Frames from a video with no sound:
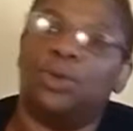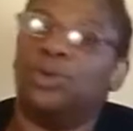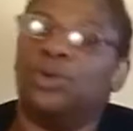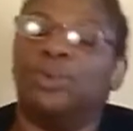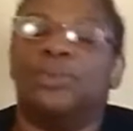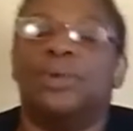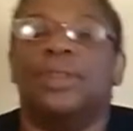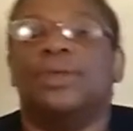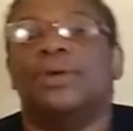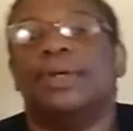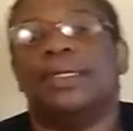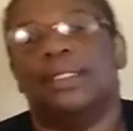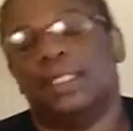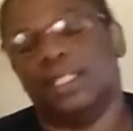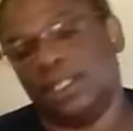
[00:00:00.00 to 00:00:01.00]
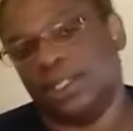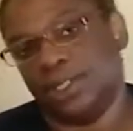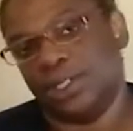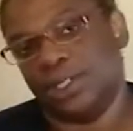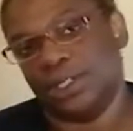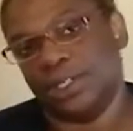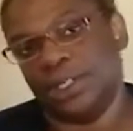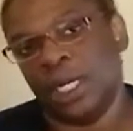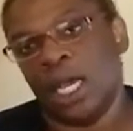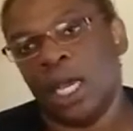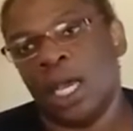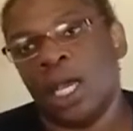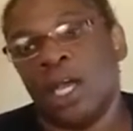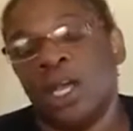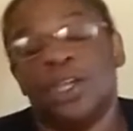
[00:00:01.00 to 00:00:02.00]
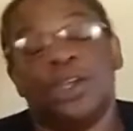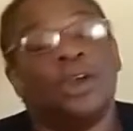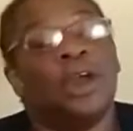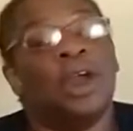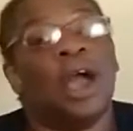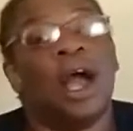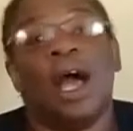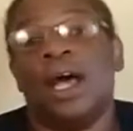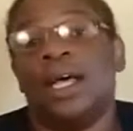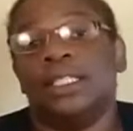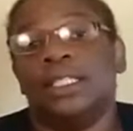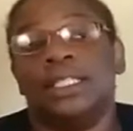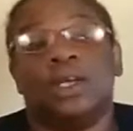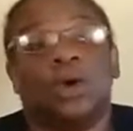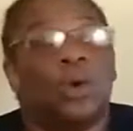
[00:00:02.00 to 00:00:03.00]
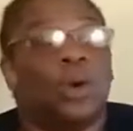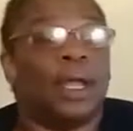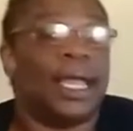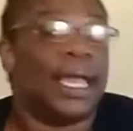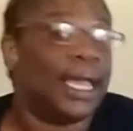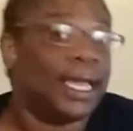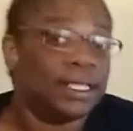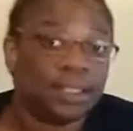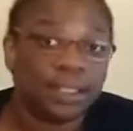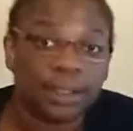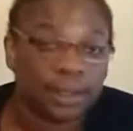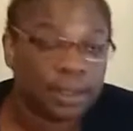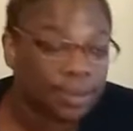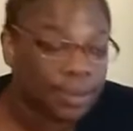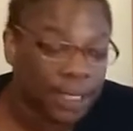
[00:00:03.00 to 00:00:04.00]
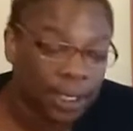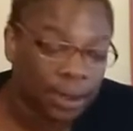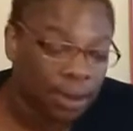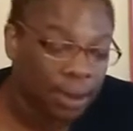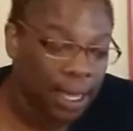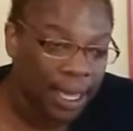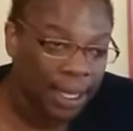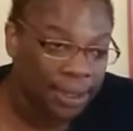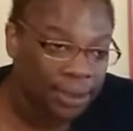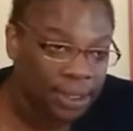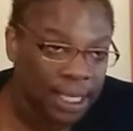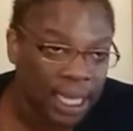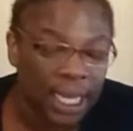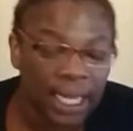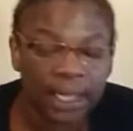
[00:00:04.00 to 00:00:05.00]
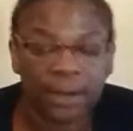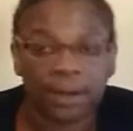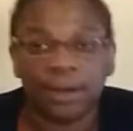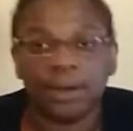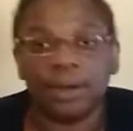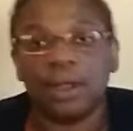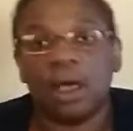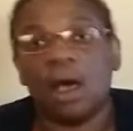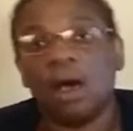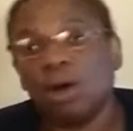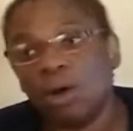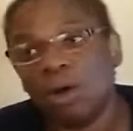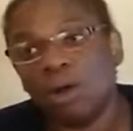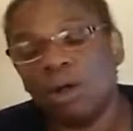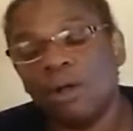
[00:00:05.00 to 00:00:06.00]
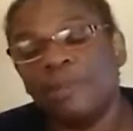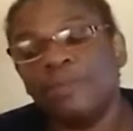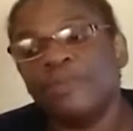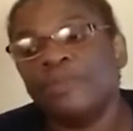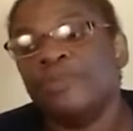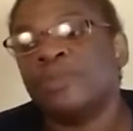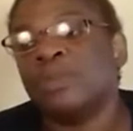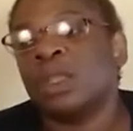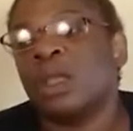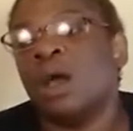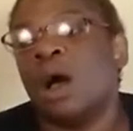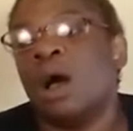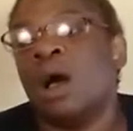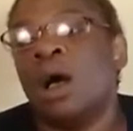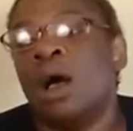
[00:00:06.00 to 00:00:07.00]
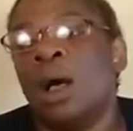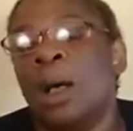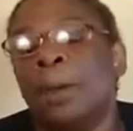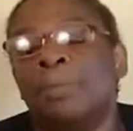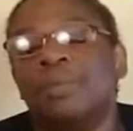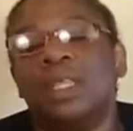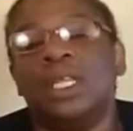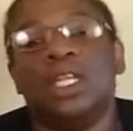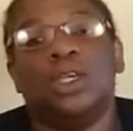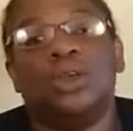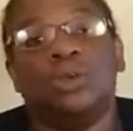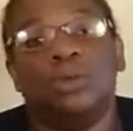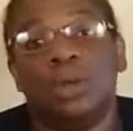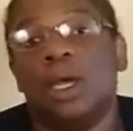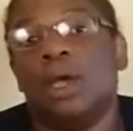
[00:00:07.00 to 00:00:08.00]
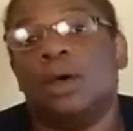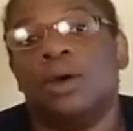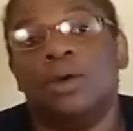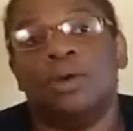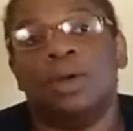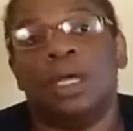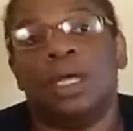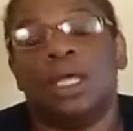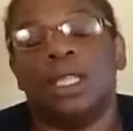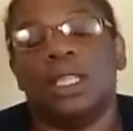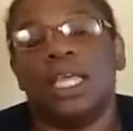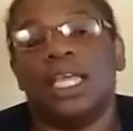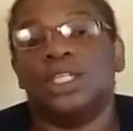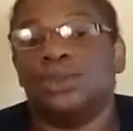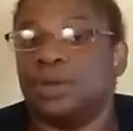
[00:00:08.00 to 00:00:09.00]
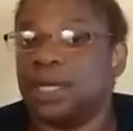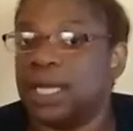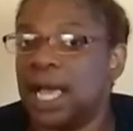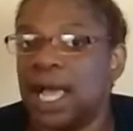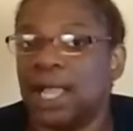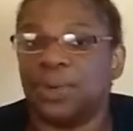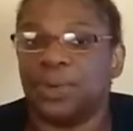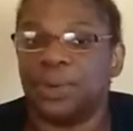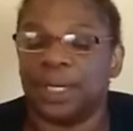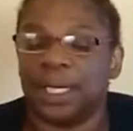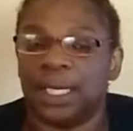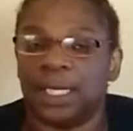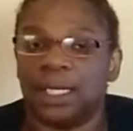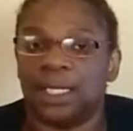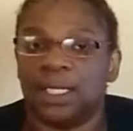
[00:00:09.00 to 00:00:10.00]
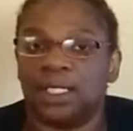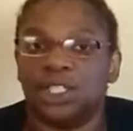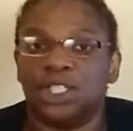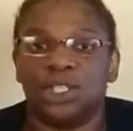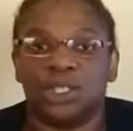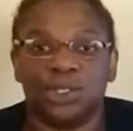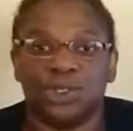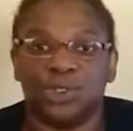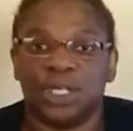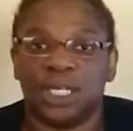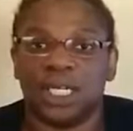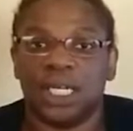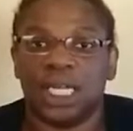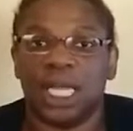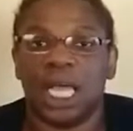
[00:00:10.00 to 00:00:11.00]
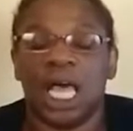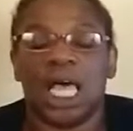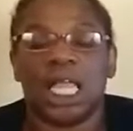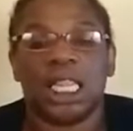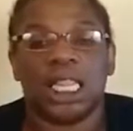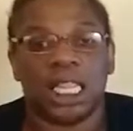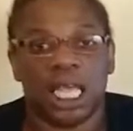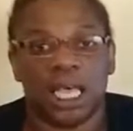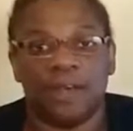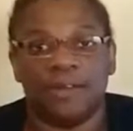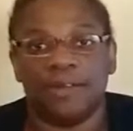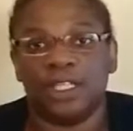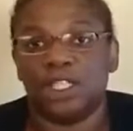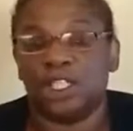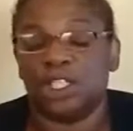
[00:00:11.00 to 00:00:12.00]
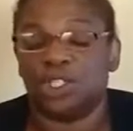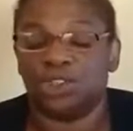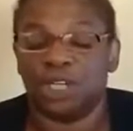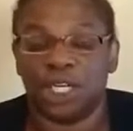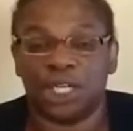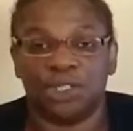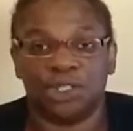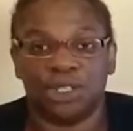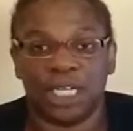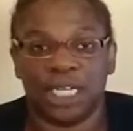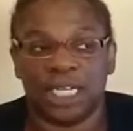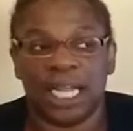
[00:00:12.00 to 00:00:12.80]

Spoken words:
brother or sister, you're an aunt or aunt, depending on how you say it, an uncle, then you know that during Halloween, children love to trick or treat.